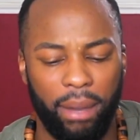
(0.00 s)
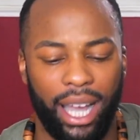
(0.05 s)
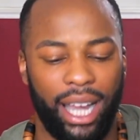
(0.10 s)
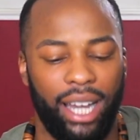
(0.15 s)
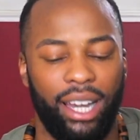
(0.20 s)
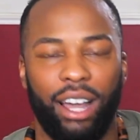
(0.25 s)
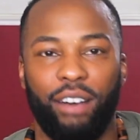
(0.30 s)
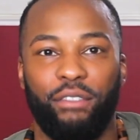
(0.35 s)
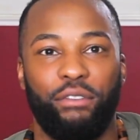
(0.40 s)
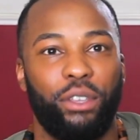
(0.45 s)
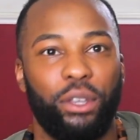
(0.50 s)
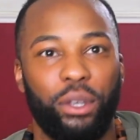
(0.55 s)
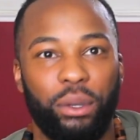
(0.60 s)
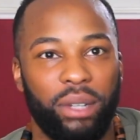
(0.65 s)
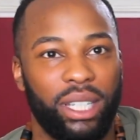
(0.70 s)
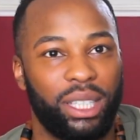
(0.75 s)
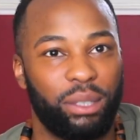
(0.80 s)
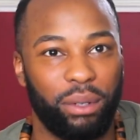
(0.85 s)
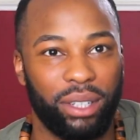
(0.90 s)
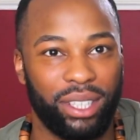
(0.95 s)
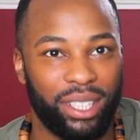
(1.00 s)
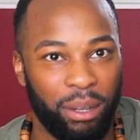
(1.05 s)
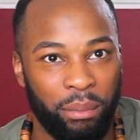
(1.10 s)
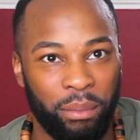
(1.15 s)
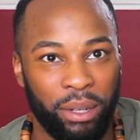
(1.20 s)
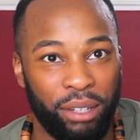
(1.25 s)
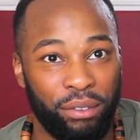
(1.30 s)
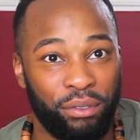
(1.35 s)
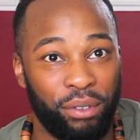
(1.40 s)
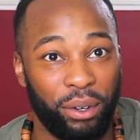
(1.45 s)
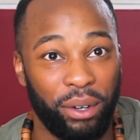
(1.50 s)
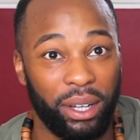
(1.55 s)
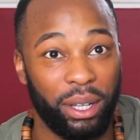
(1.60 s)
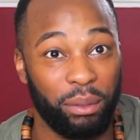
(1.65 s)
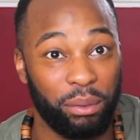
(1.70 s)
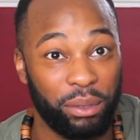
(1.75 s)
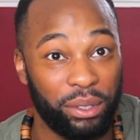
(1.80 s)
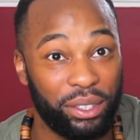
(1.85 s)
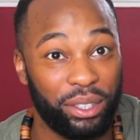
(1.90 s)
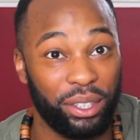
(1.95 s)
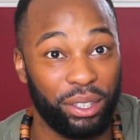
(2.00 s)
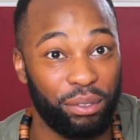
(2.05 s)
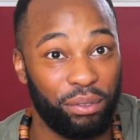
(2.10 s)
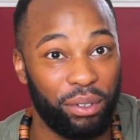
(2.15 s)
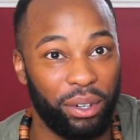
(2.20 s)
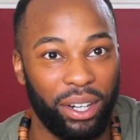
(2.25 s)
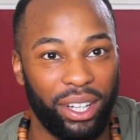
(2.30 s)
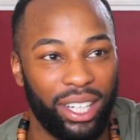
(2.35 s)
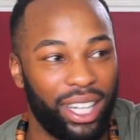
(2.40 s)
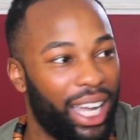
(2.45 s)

I love you is what somebody thought it stood for.